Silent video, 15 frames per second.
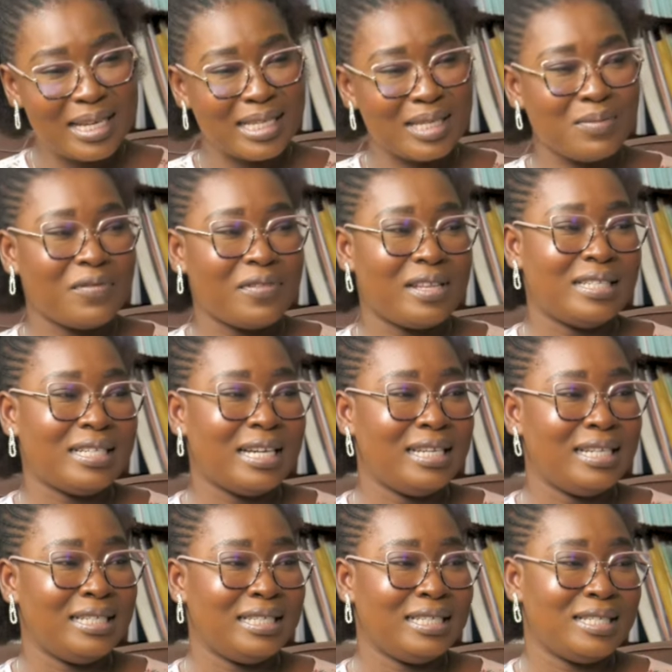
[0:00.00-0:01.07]
are some of the
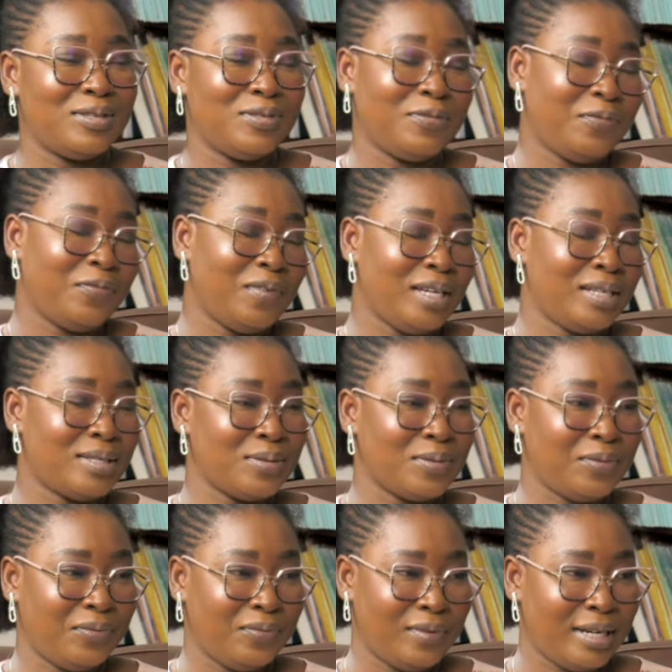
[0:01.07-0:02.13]
challenges you face so
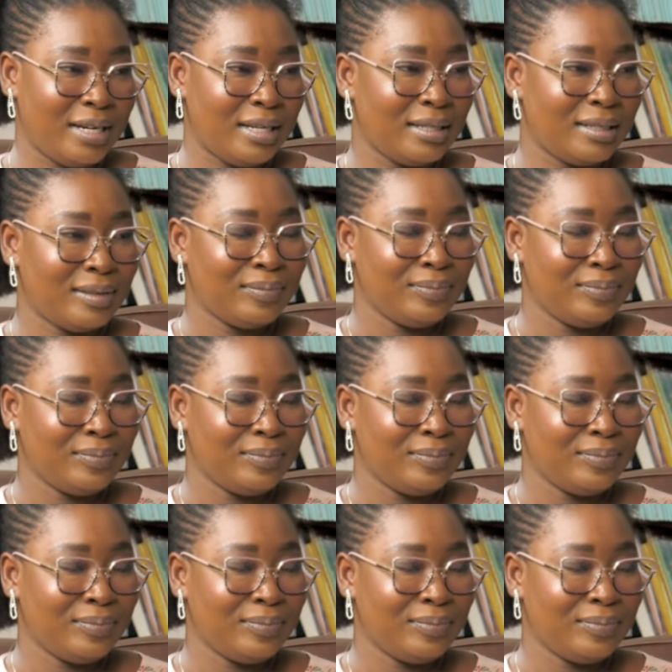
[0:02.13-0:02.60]
far?